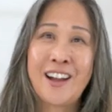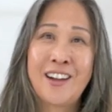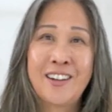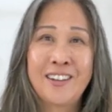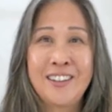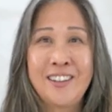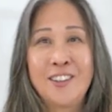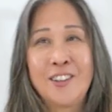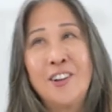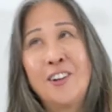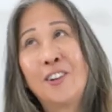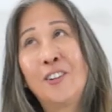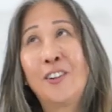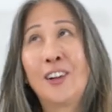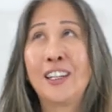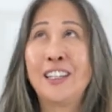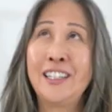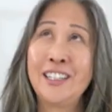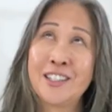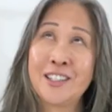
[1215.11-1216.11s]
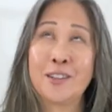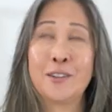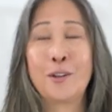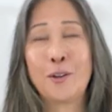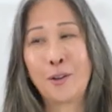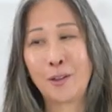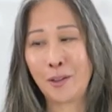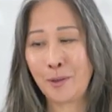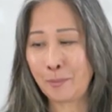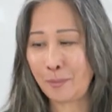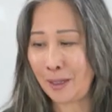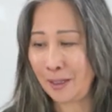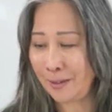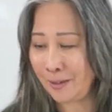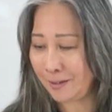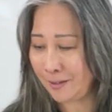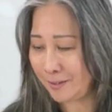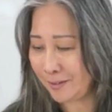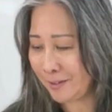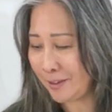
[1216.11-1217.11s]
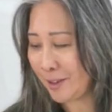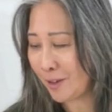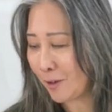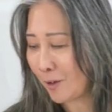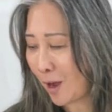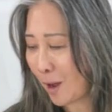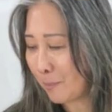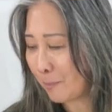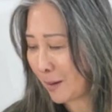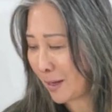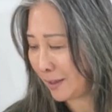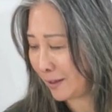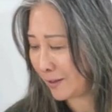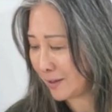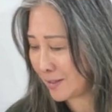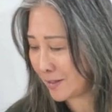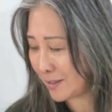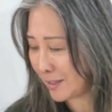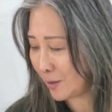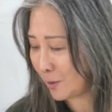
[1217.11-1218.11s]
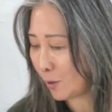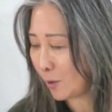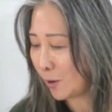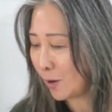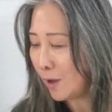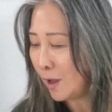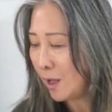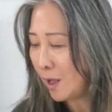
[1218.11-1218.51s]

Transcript: you know, oh, I need to look my, you know, up my listing goal.